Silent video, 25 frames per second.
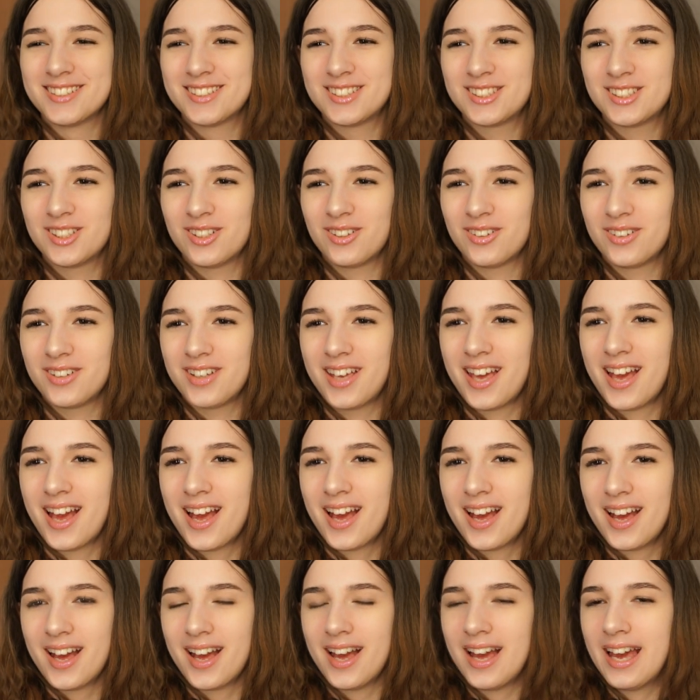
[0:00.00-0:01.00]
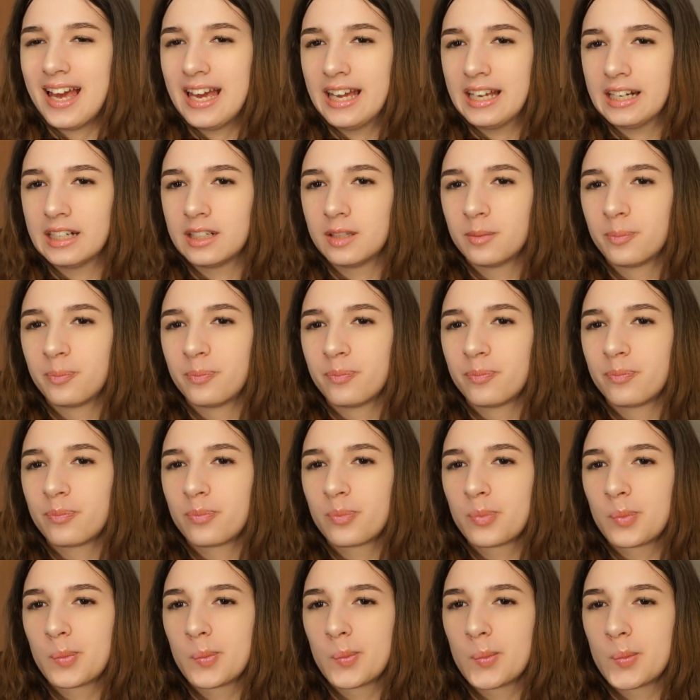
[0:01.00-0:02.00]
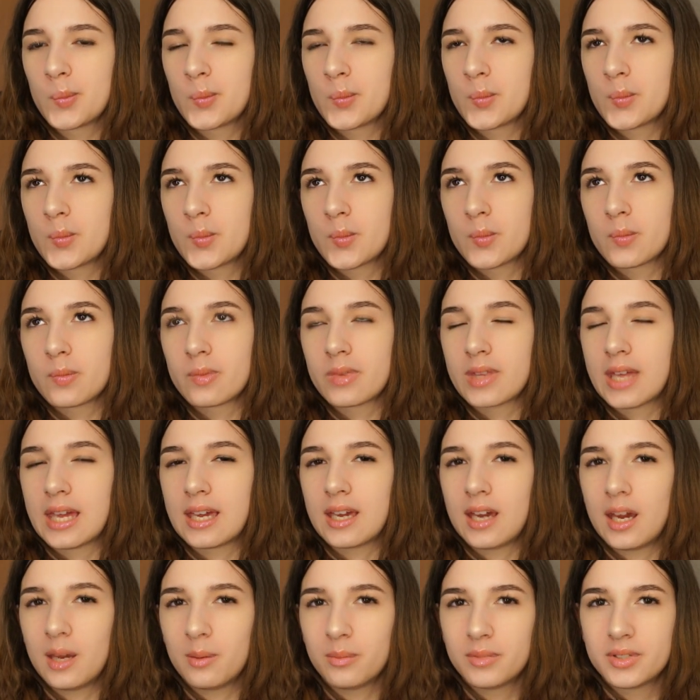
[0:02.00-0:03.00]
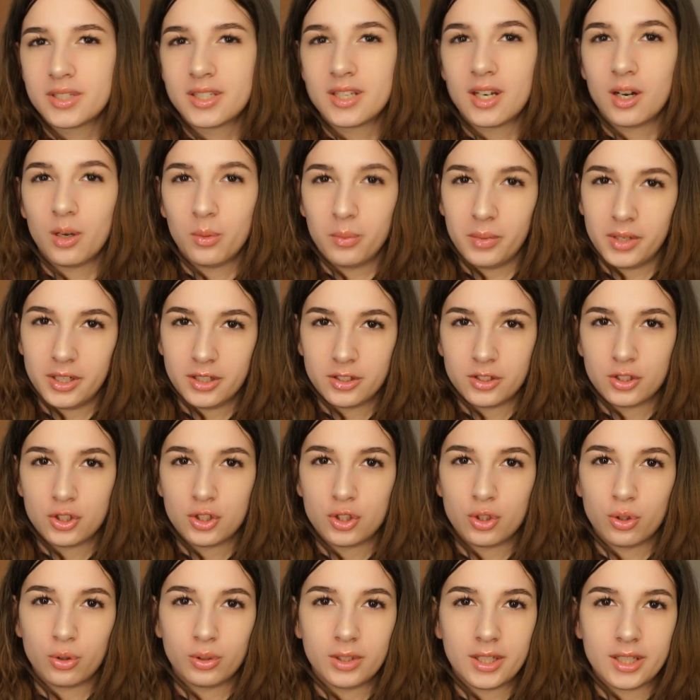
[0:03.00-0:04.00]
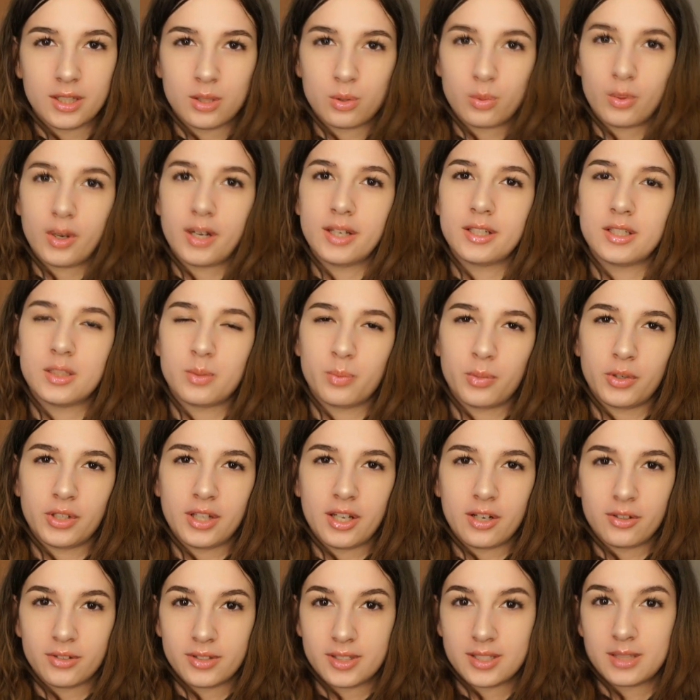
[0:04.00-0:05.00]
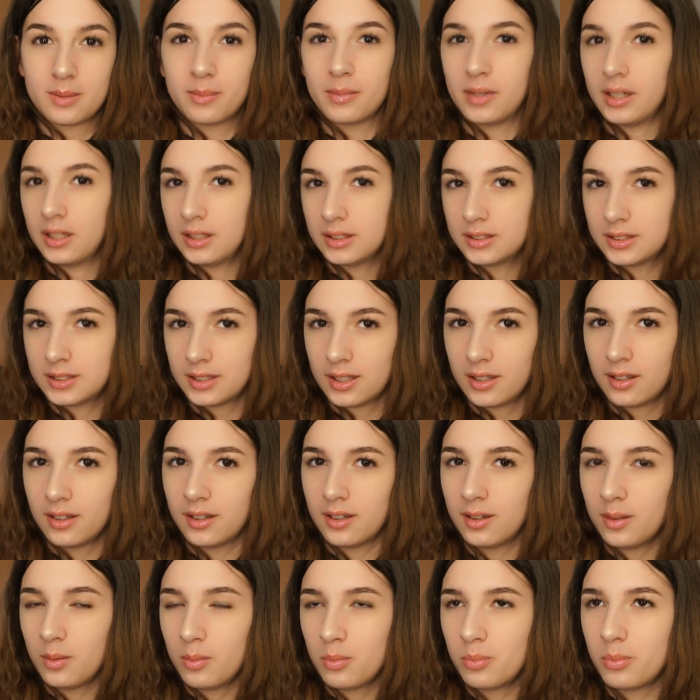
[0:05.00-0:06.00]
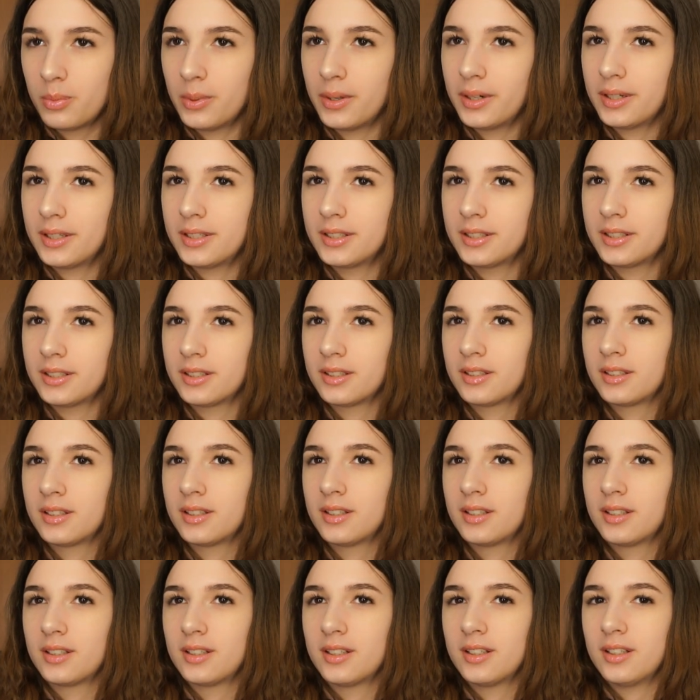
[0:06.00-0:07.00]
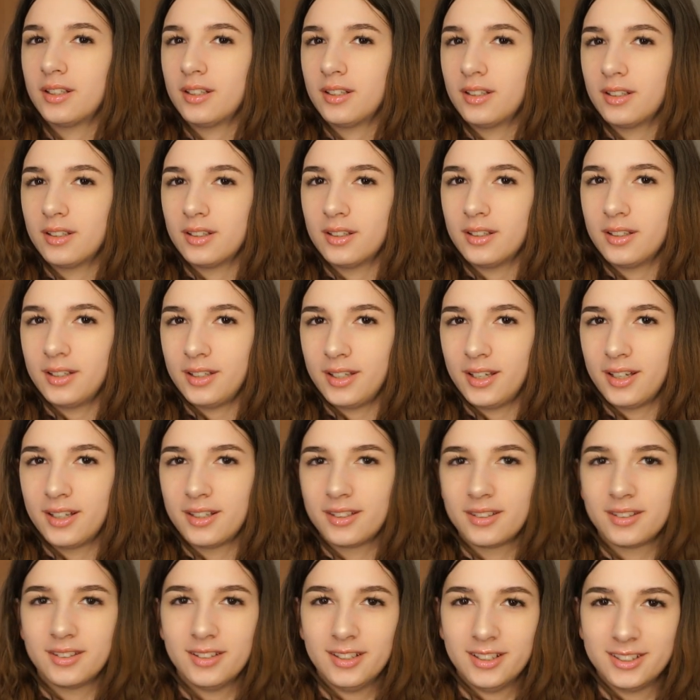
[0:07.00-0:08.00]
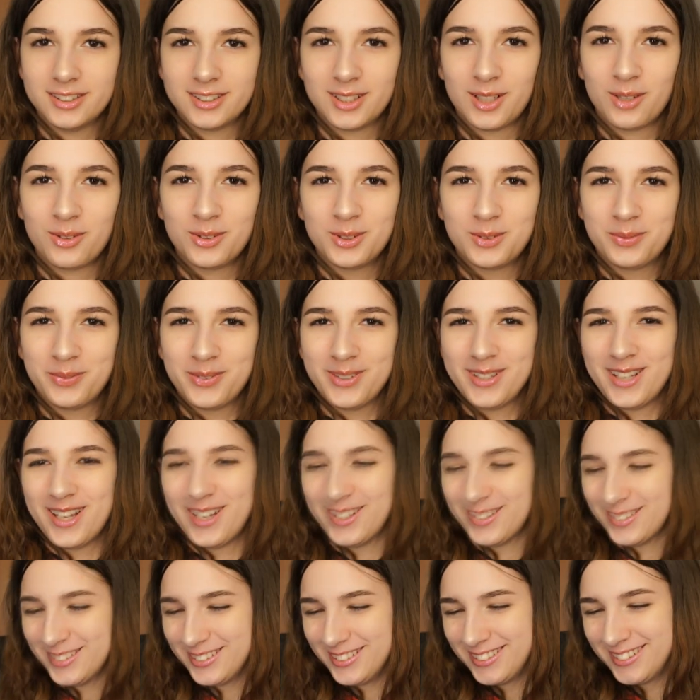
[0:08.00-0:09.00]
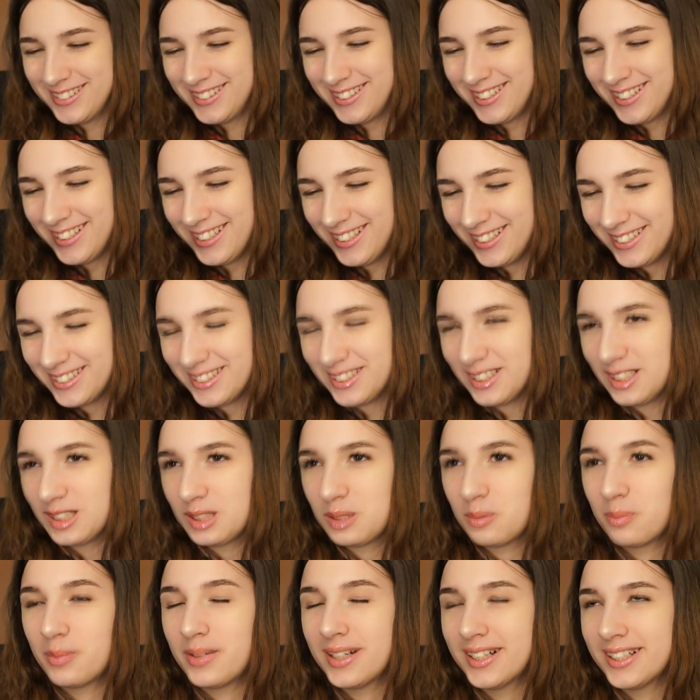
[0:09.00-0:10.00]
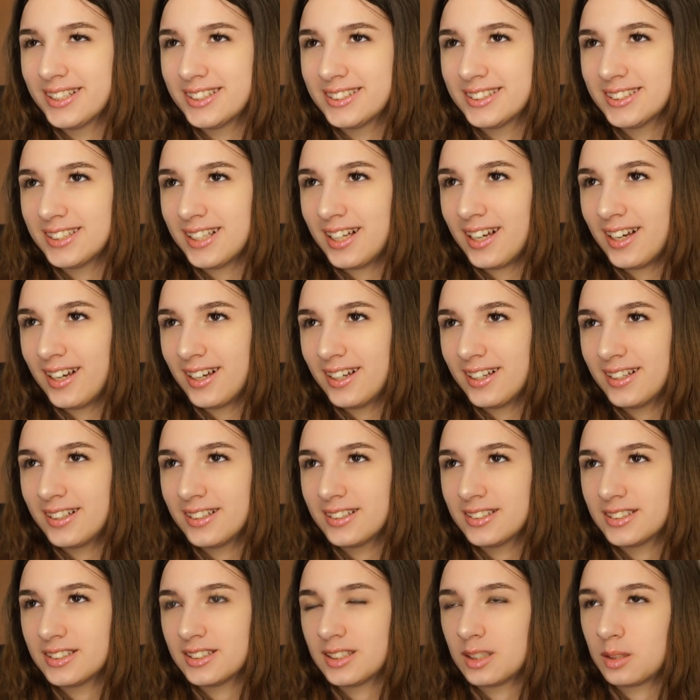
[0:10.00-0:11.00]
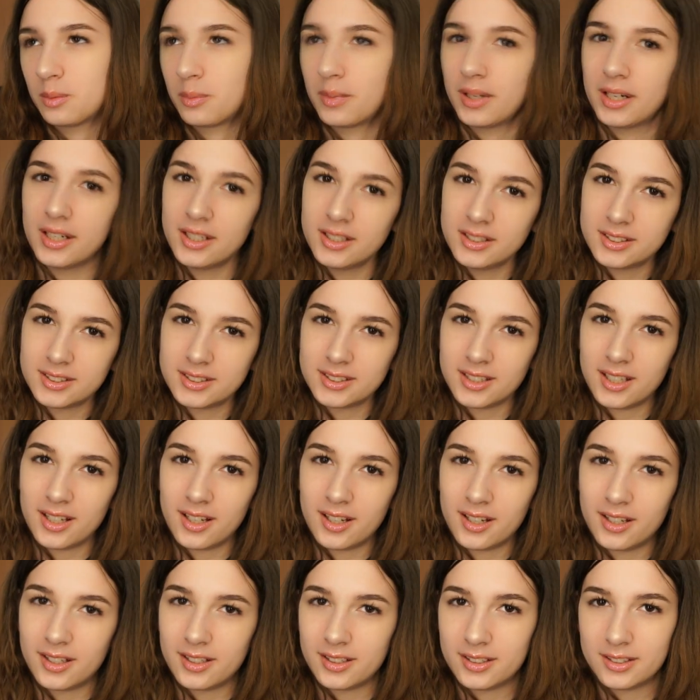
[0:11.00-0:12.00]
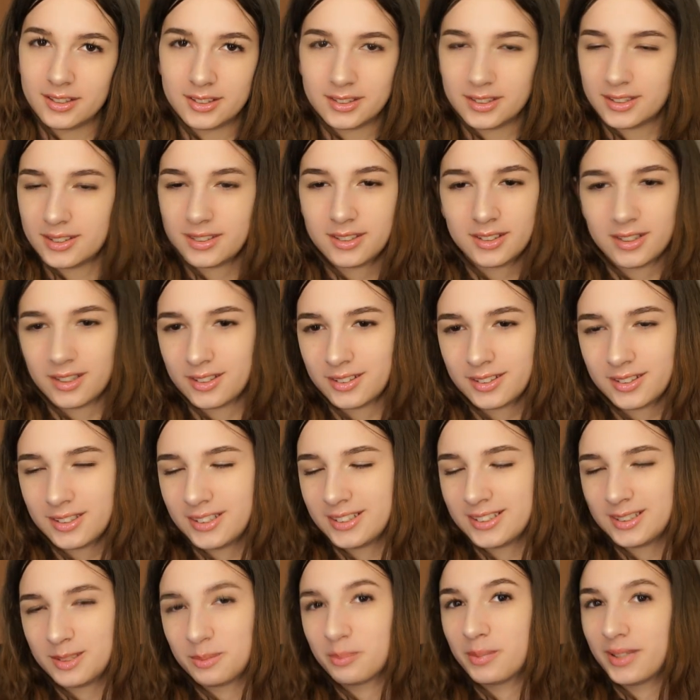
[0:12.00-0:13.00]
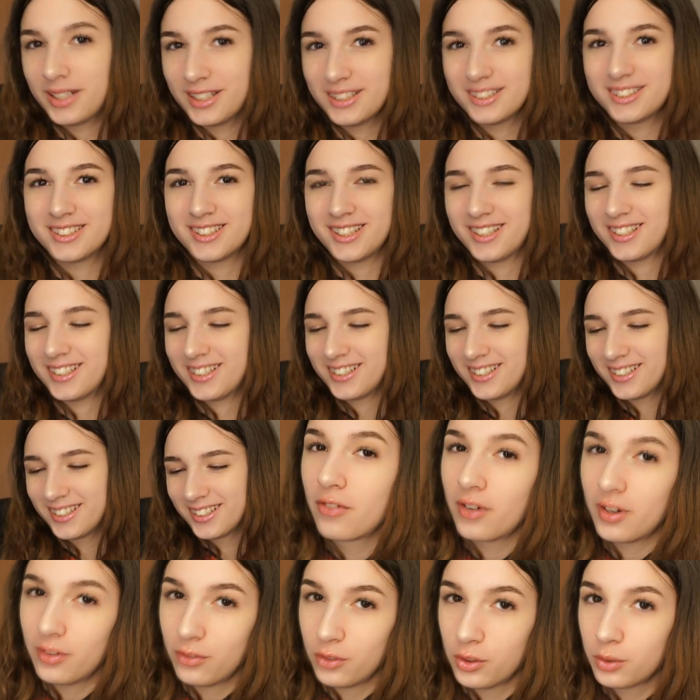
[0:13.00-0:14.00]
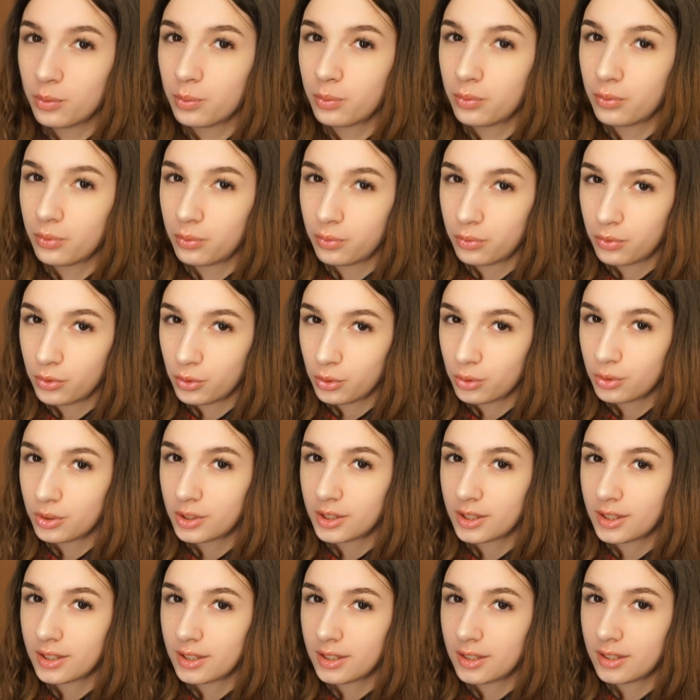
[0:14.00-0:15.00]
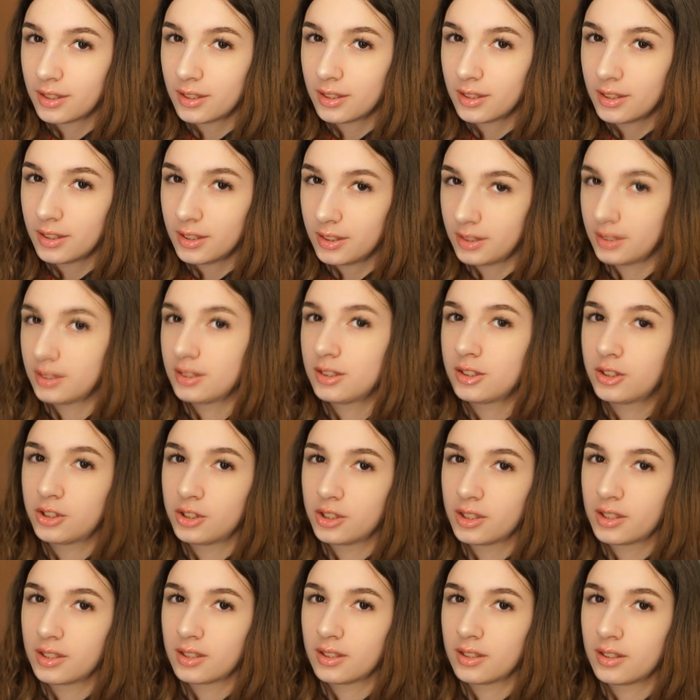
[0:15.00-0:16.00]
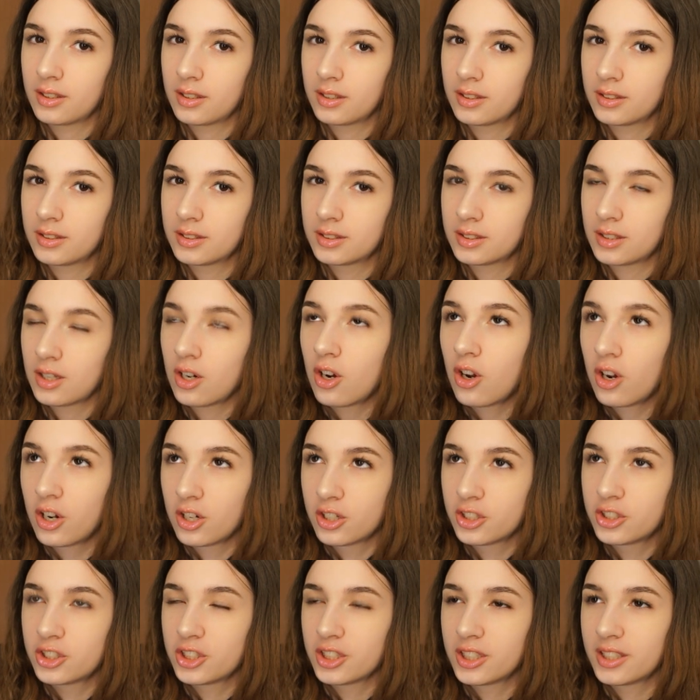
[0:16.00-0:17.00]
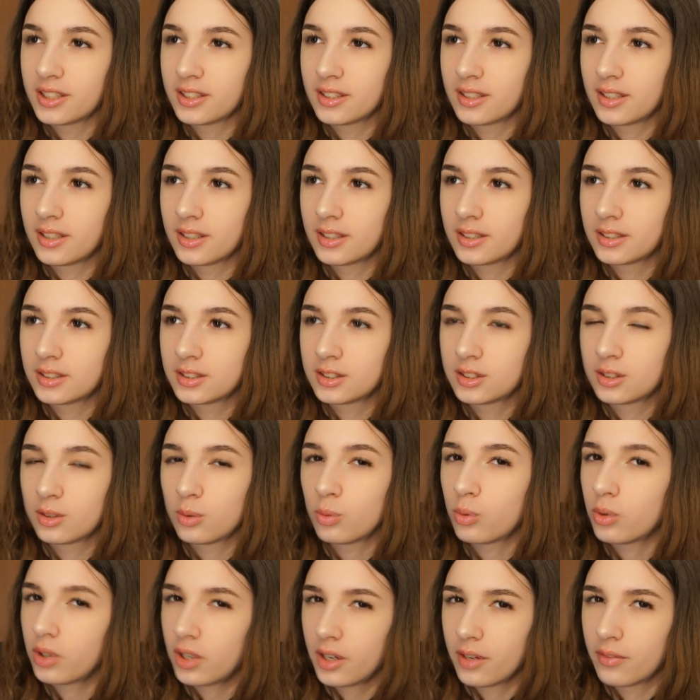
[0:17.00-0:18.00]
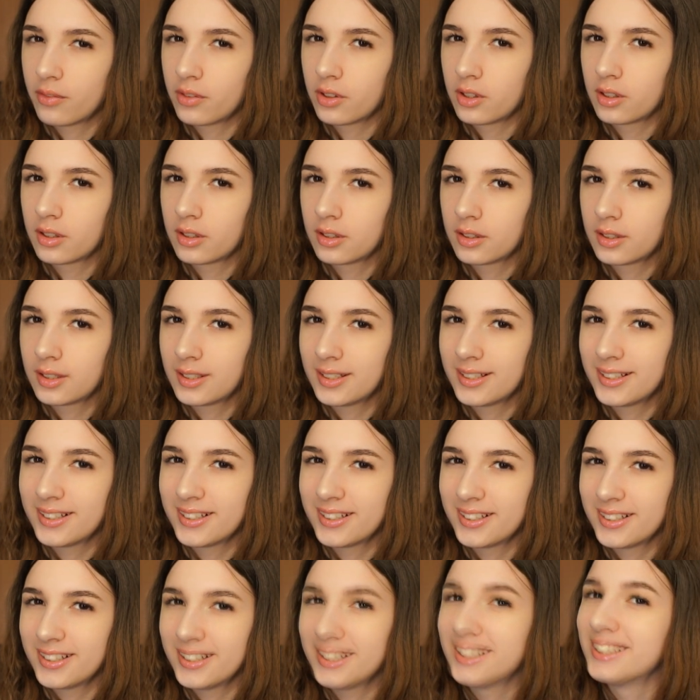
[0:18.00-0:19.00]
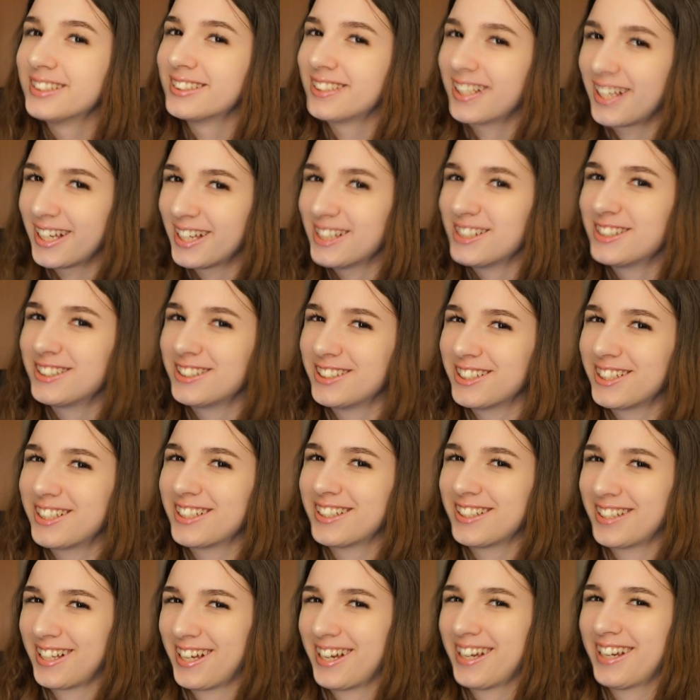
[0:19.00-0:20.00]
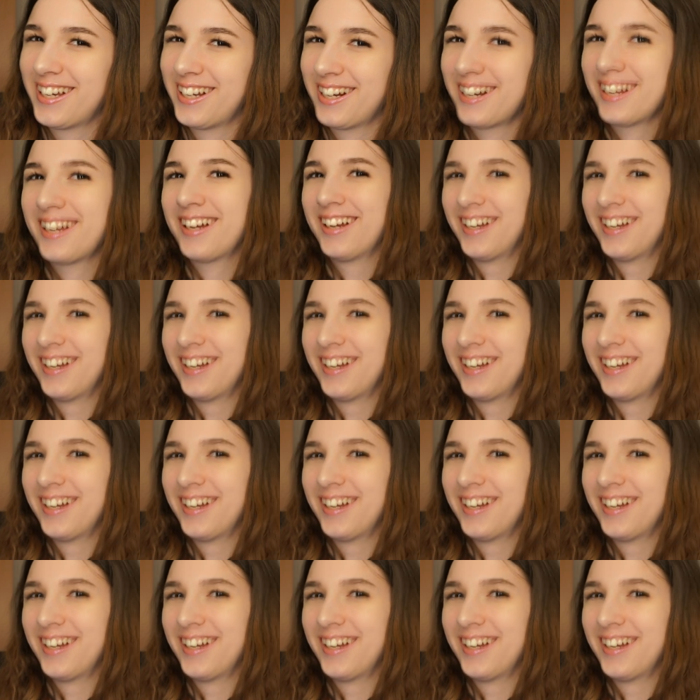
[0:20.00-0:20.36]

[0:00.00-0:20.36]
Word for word: so yeah, and I'm Serbian, so that's why it's pronounced Milica, but yeah, that's how it's pronounced. it's not Melissa, it's not Melissa, it's not Milica. Favorite food is chicken or chicken nuggets, whatever. Is a chicken nugget.